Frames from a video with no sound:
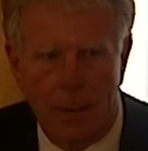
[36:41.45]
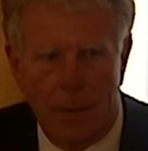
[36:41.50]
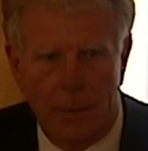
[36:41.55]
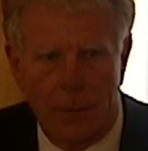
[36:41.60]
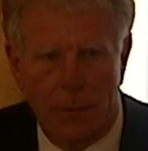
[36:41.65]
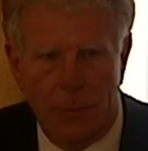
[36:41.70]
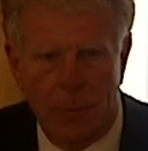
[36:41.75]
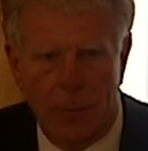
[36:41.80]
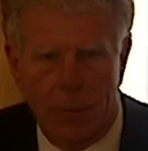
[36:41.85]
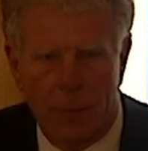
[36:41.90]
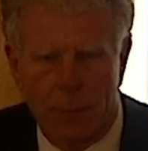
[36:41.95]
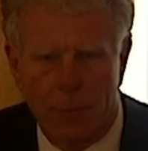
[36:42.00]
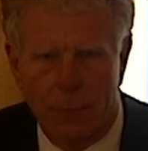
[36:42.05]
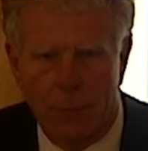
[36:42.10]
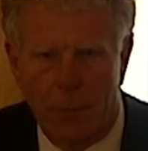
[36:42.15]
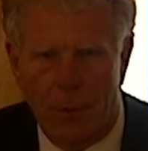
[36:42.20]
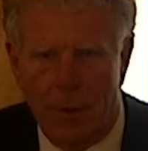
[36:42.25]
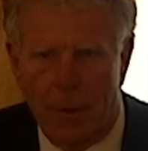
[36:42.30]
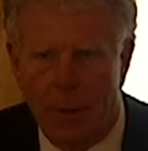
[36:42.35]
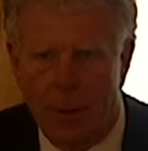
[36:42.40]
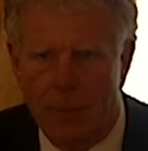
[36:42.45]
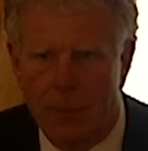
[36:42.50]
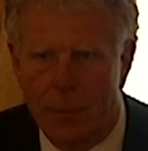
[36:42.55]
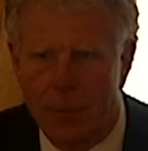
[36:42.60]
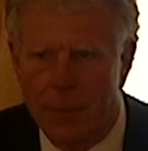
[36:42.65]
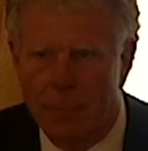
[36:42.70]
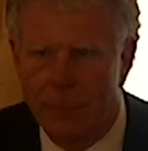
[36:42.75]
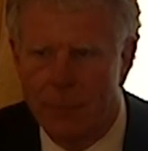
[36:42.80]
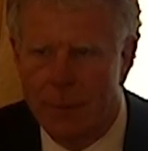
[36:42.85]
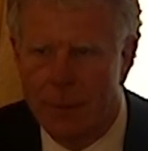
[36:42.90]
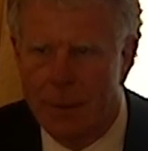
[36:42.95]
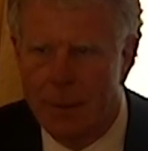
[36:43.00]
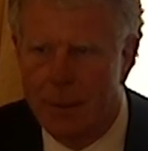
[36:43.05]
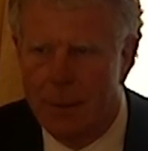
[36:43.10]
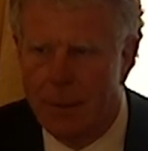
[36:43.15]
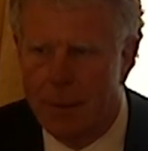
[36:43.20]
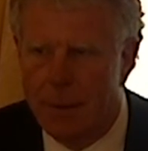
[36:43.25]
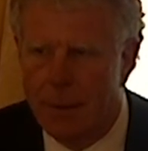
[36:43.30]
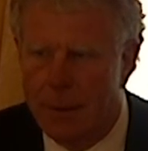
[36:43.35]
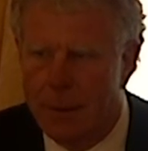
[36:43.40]
the choice of law
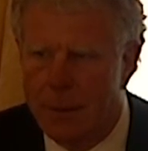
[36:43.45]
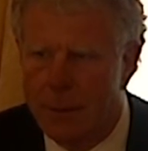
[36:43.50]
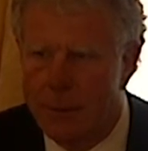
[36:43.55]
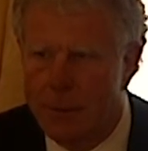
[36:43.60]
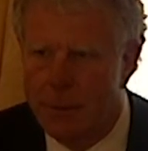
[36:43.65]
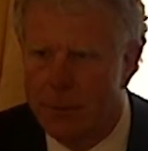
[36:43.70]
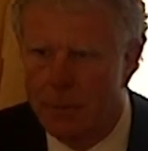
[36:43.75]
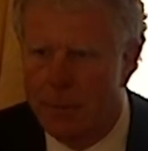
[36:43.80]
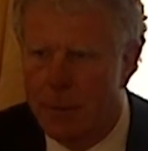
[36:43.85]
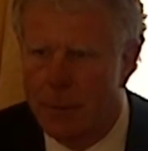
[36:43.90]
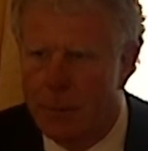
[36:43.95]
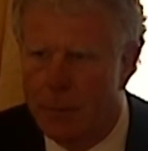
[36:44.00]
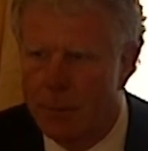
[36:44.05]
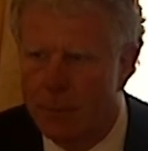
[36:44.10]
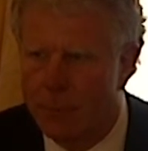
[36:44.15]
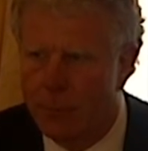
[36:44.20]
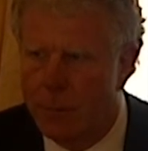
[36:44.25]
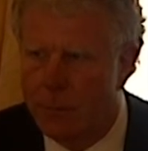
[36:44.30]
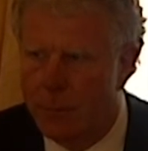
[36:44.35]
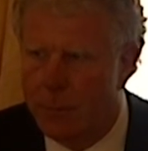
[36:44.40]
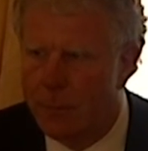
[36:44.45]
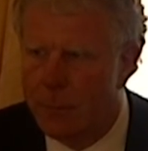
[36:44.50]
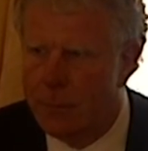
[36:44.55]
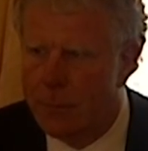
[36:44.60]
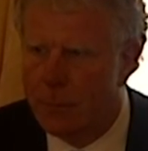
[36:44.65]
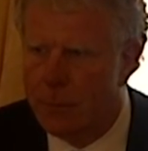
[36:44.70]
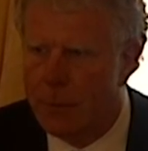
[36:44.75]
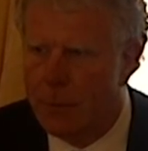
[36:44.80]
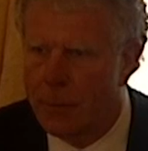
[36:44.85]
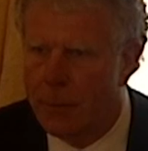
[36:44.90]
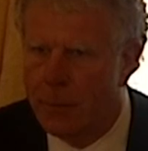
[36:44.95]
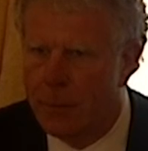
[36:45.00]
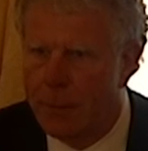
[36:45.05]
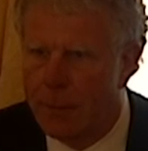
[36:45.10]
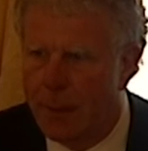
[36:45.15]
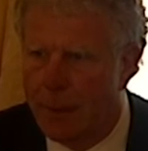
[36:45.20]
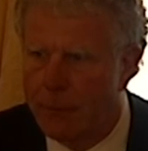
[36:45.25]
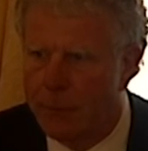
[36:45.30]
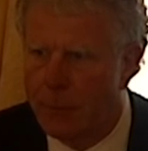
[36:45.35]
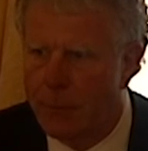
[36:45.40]
briefly, uh, issue on the Uniform Commercial Code,
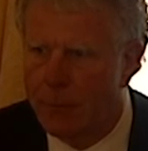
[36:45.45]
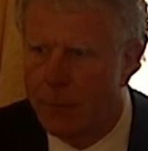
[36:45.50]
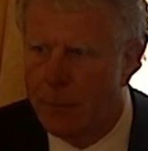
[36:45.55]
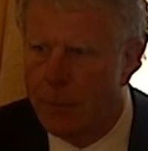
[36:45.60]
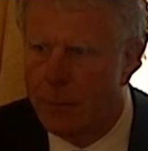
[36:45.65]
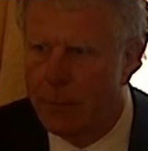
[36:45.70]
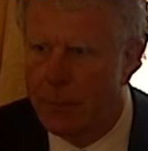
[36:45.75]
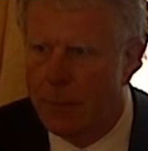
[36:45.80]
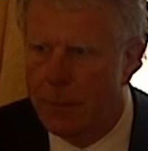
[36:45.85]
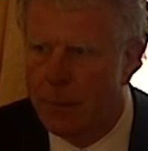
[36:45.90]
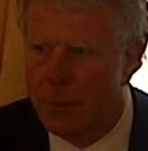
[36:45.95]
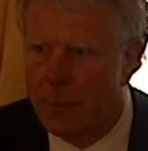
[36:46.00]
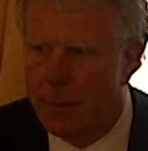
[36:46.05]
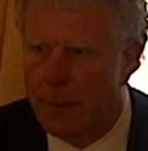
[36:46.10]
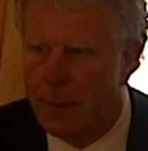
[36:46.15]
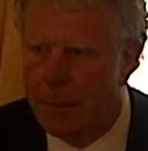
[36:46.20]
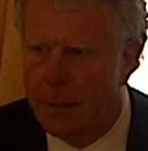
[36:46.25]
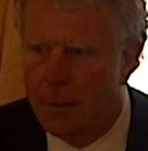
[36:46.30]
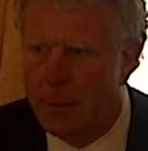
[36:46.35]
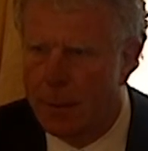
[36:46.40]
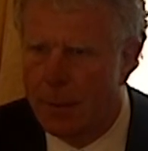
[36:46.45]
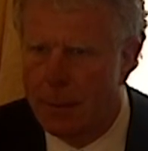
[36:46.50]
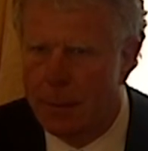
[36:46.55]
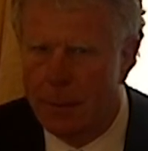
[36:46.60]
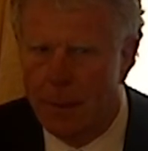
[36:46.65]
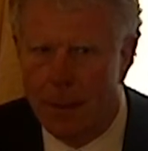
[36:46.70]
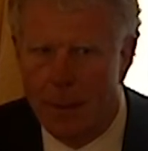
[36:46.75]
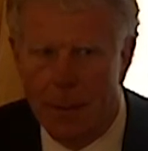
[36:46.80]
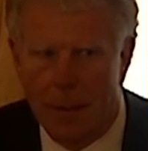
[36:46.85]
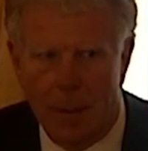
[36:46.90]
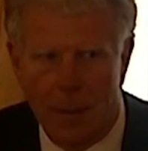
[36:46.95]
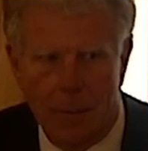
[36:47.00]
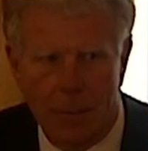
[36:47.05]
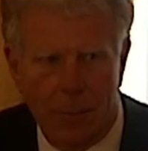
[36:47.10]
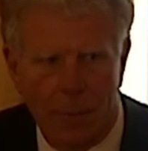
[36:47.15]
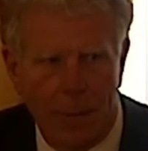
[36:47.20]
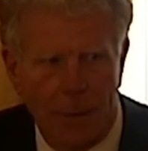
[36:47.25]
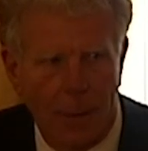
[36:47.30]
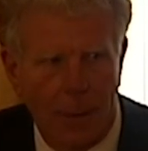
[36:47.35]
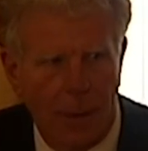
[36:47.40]
and then we'll return uh, to Doug Laycock's